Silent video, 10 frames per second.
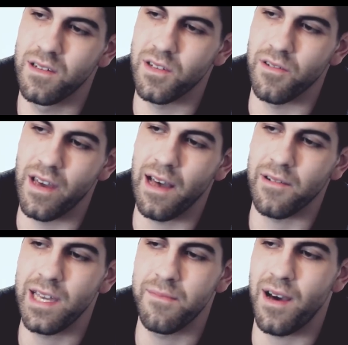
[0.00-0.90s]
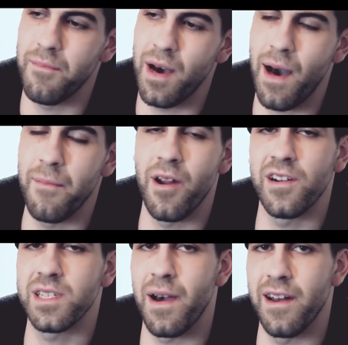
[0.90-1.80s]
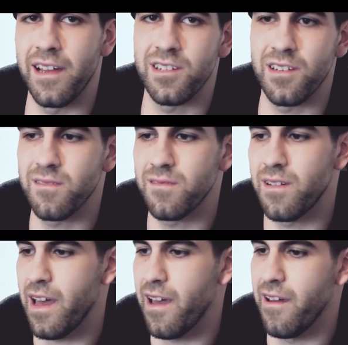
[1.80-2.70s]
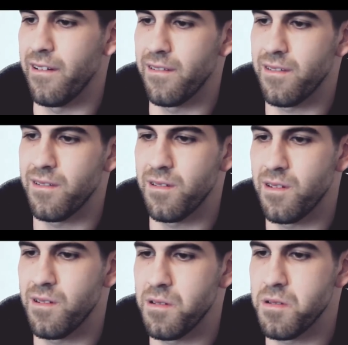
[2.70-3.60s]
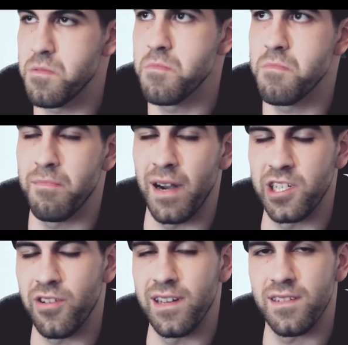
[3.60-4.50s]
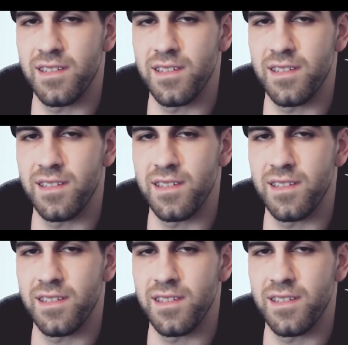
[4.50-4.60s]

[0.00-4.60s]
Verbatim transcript: So yeah, I'll keep it. I'm, I'm, I'm an artist by nature, and my trades are